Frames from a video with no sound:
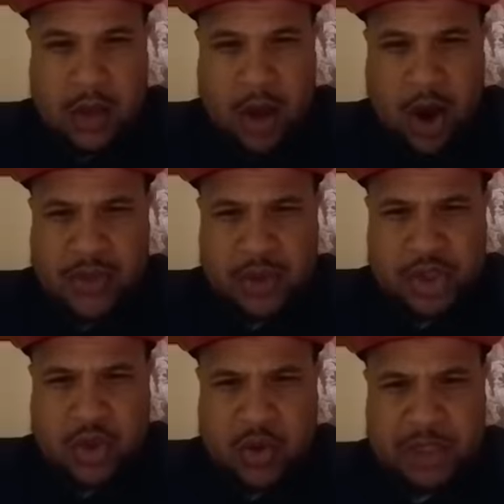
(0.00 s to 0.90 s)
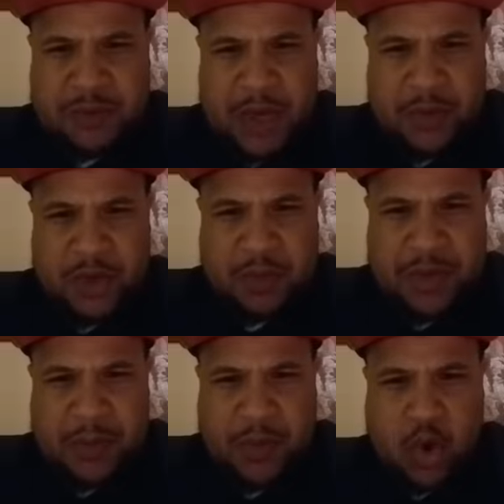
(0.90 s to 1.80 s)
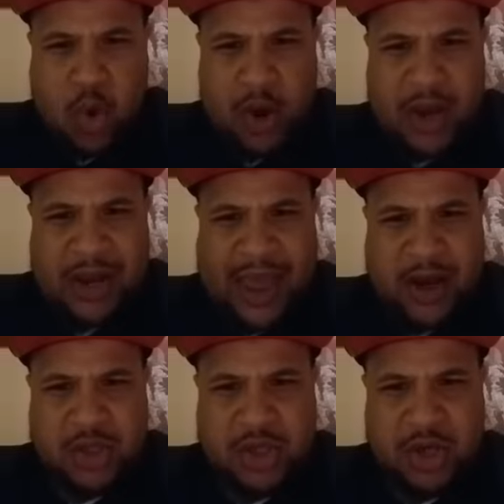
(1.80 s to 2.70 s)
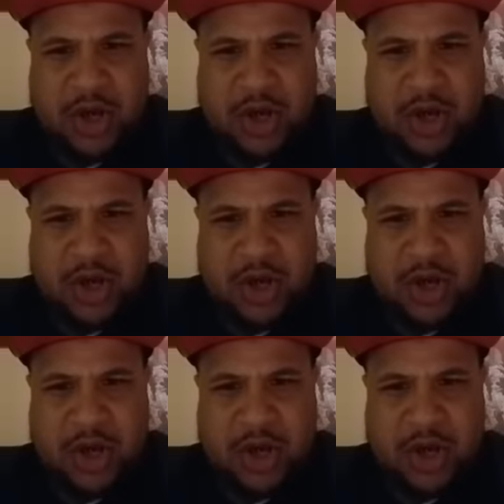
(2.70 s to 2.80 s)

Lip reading: Are the Jewish people the people who were allowed to